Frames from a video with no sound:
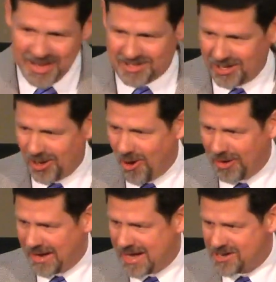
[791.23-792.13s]
It's a
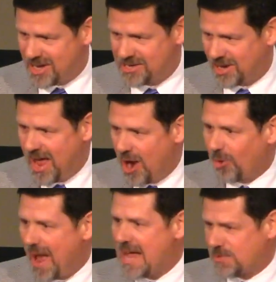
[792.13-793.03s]
whole lot easier.
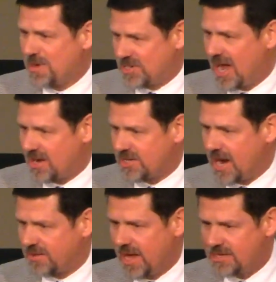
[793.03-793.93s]
Harassment sounds
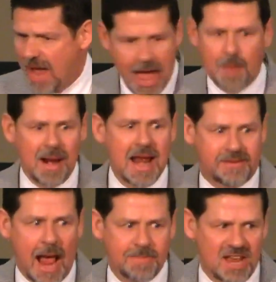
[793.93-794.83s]
like this. How many
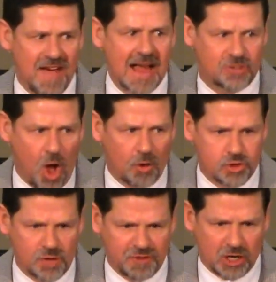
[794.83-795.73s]
times have I
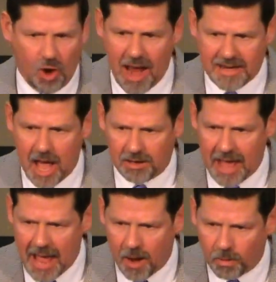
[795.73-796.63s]
told you, for crying out
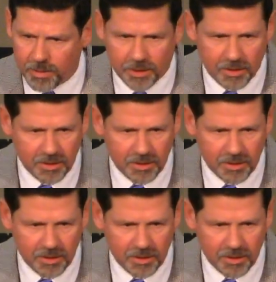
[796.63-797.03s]
loud?